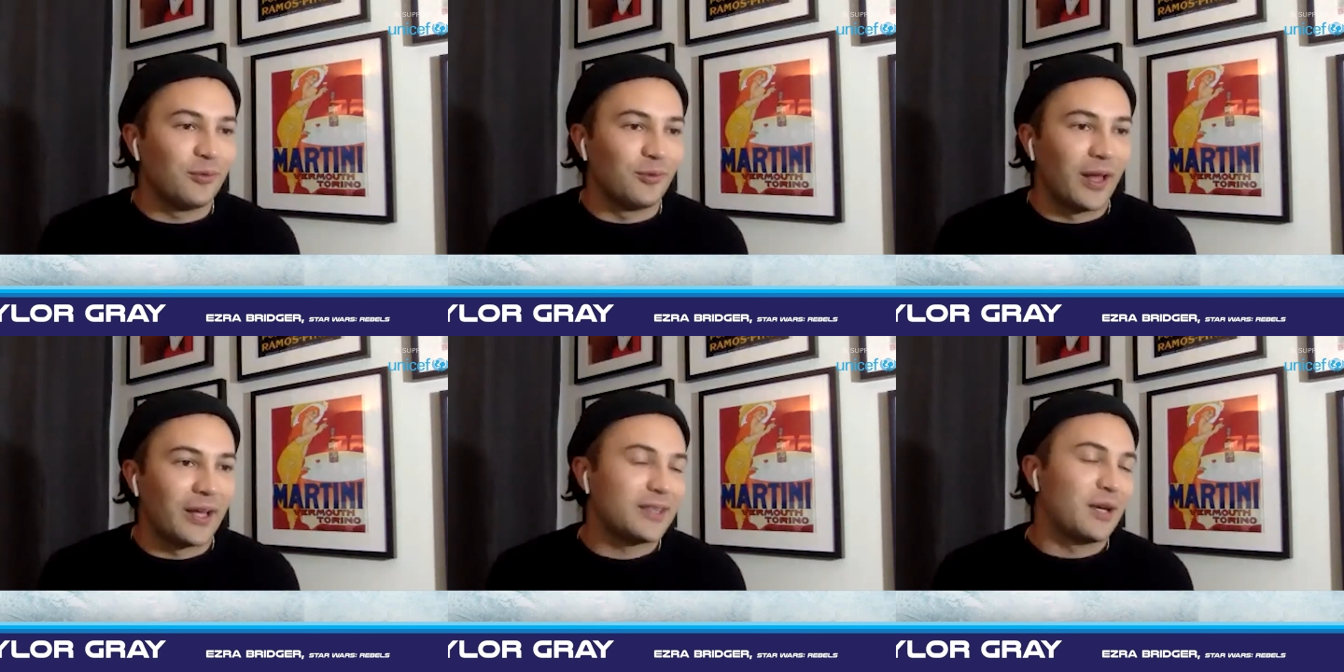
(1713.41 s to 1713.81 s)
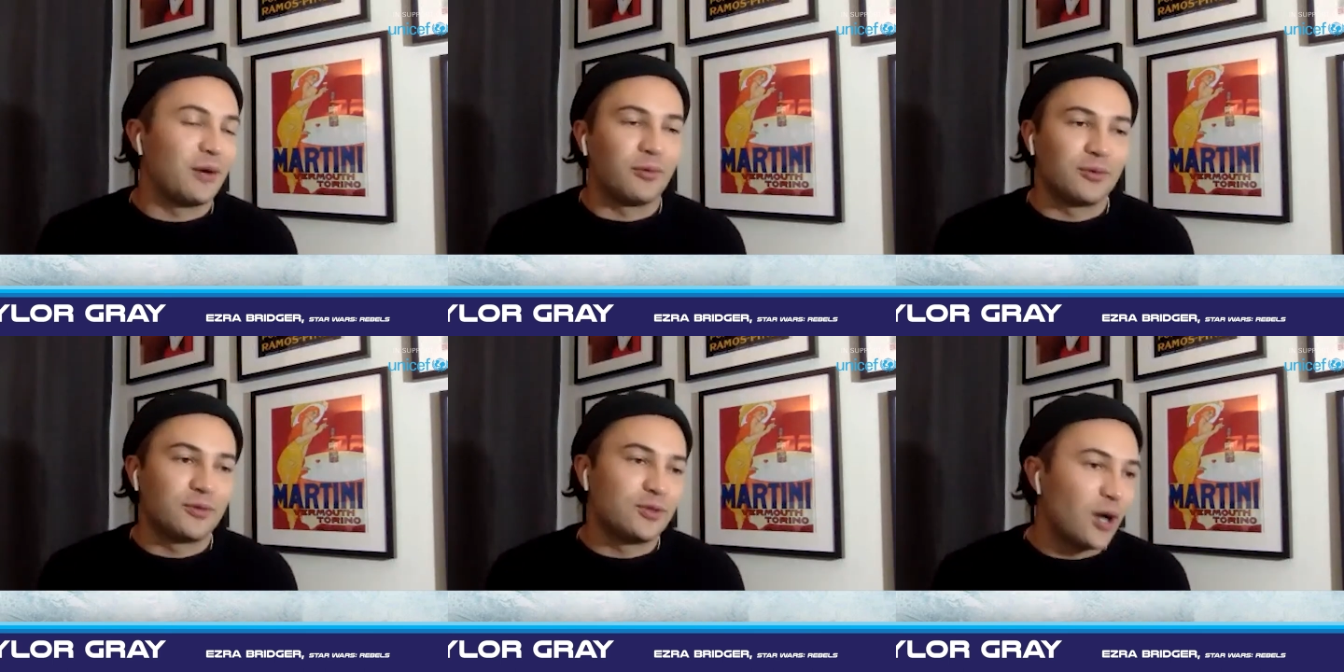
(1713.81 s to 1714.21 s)
like
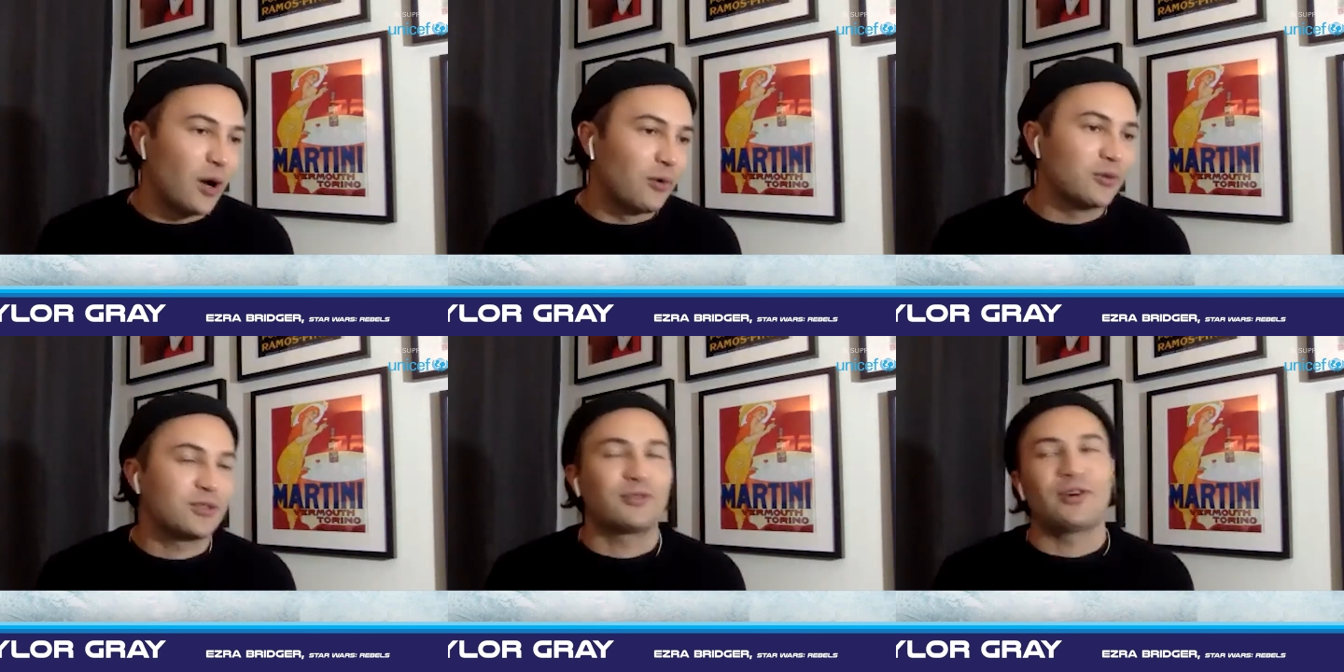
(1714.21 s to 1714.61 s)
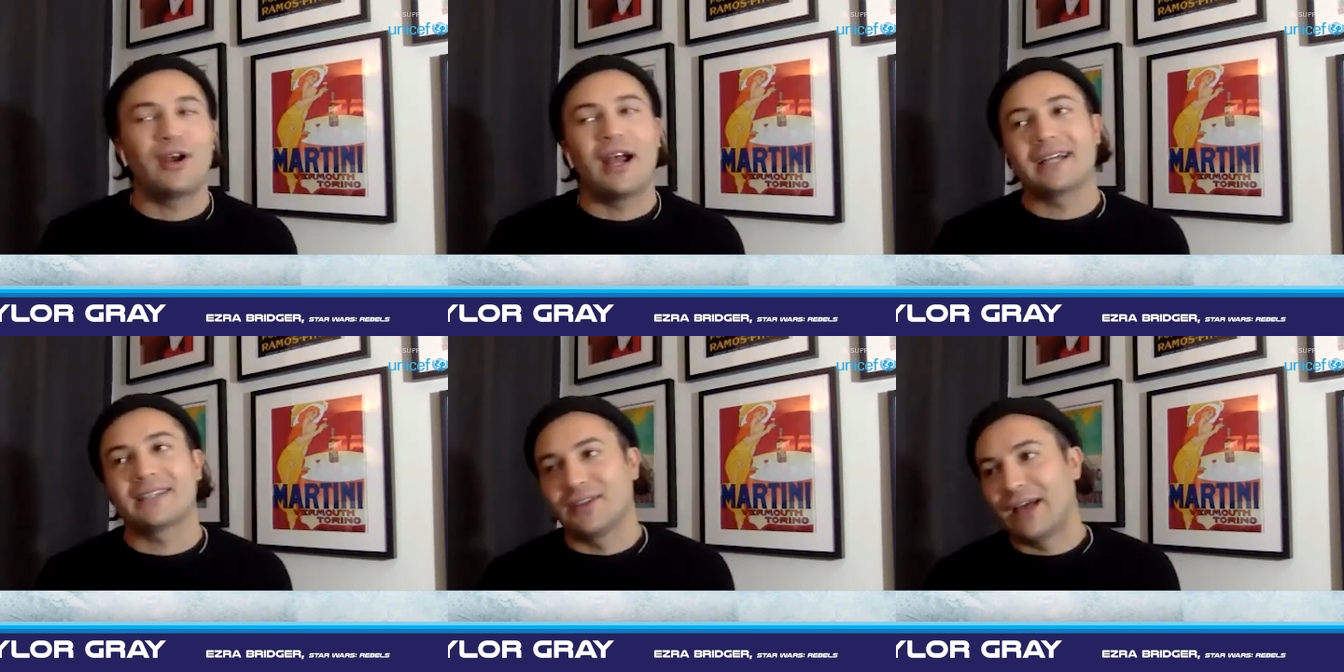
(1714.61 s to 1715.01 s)
there were jokes
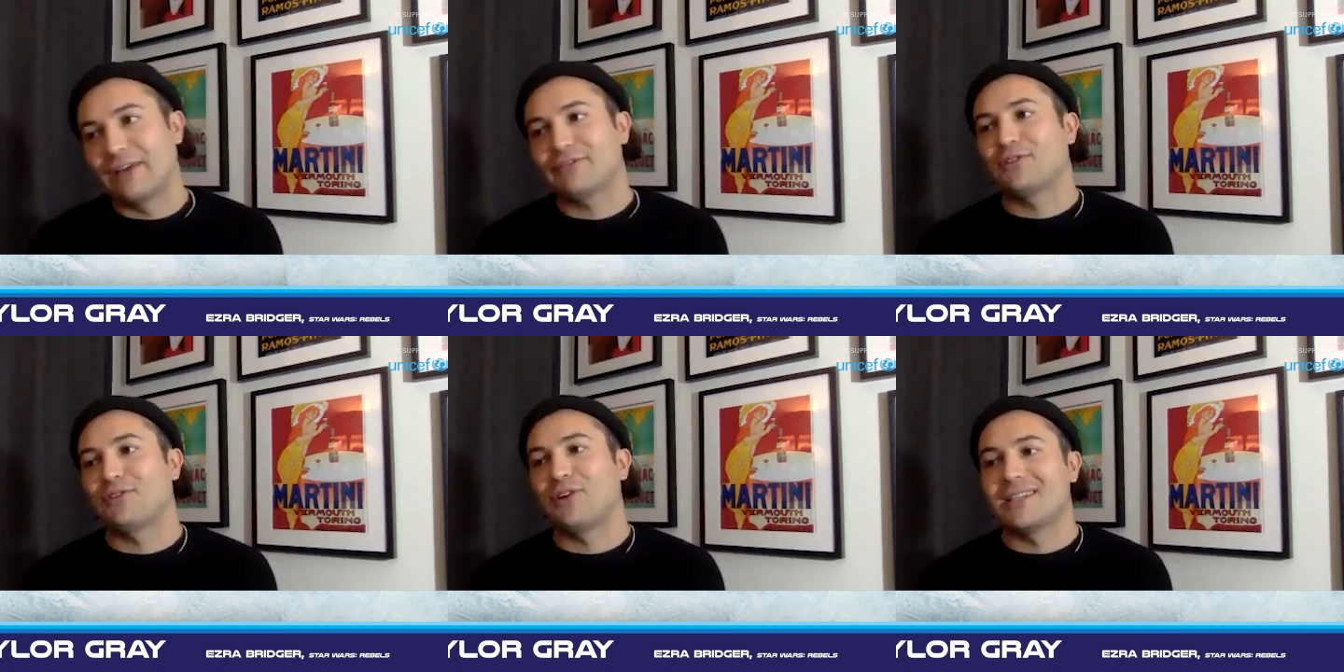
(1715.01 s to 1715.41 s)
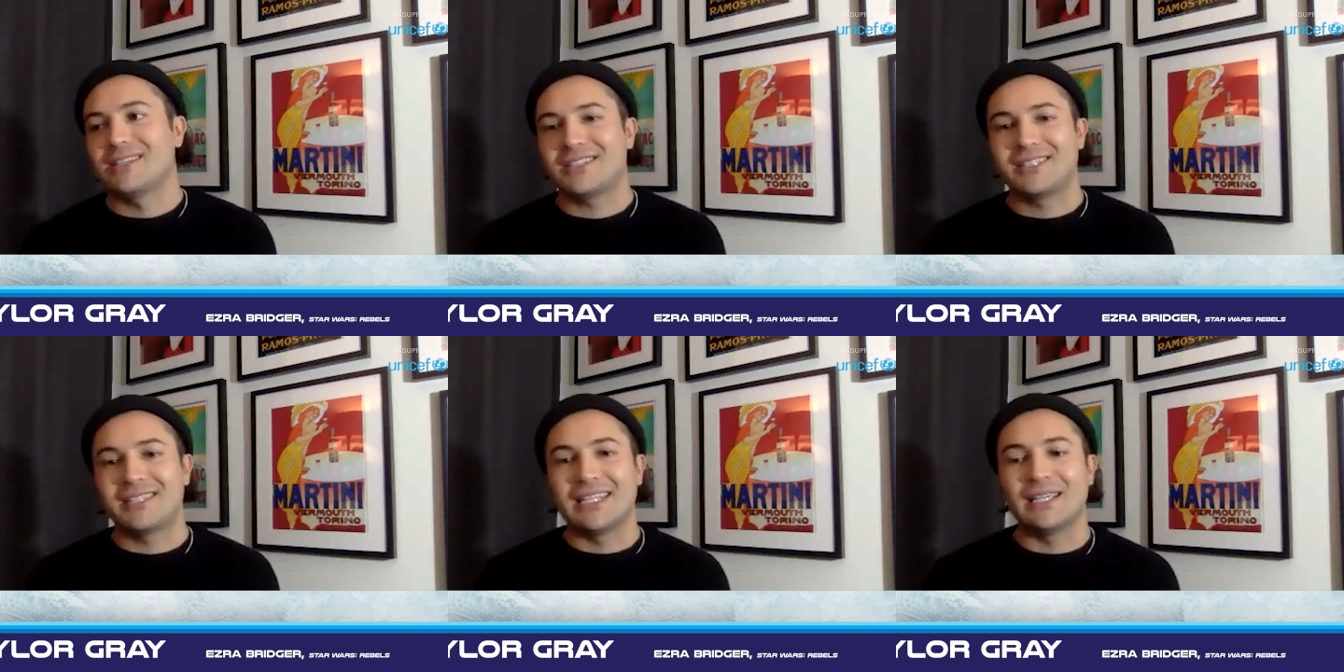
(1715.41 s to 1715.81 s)
cracked left and right.
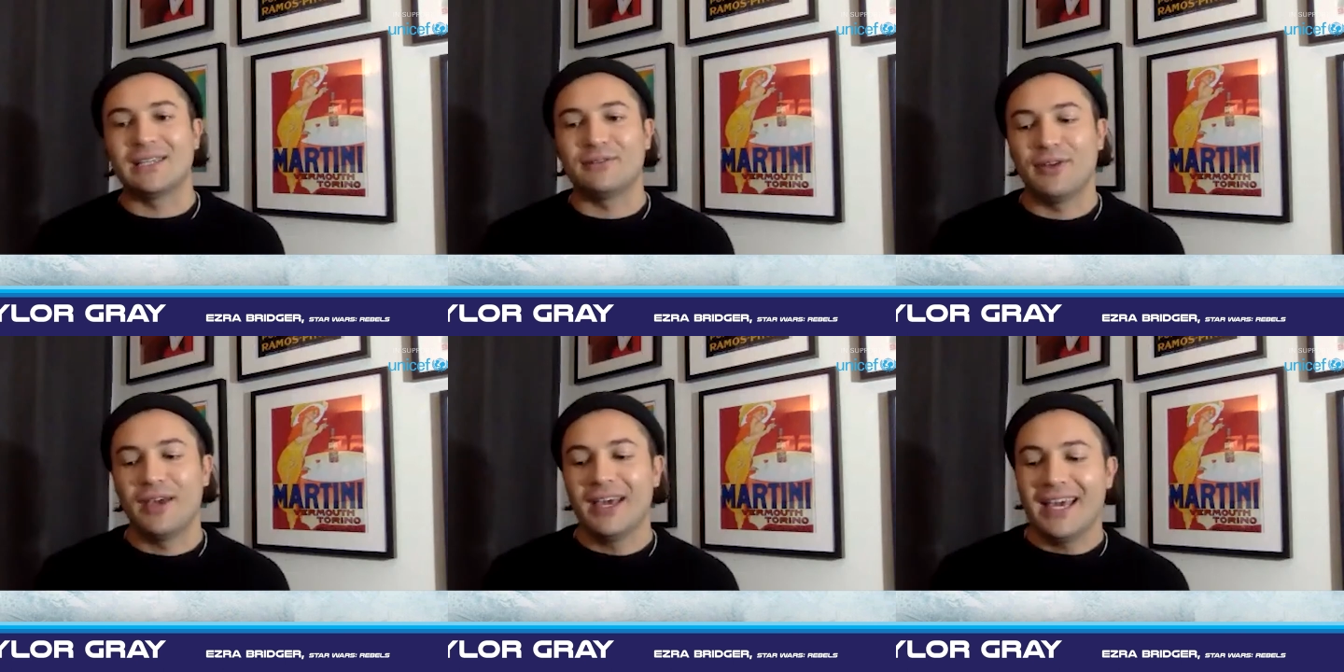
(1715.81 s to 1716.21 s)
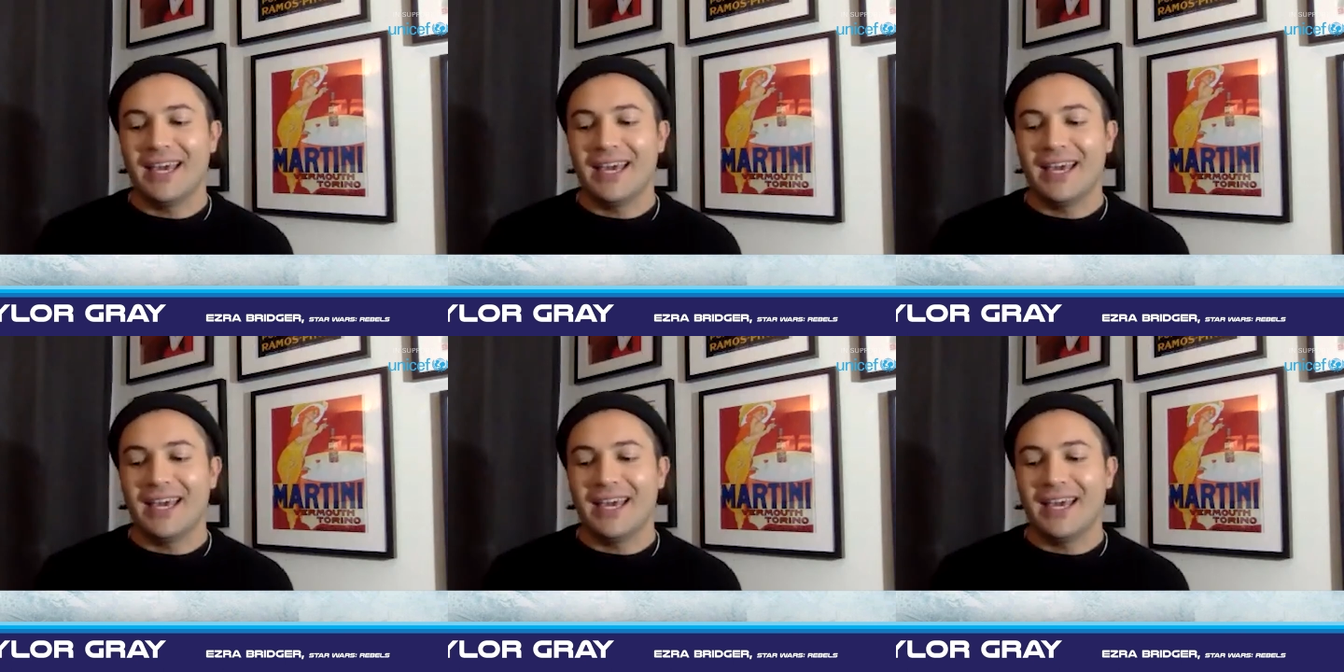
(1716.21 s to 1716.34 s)
Steve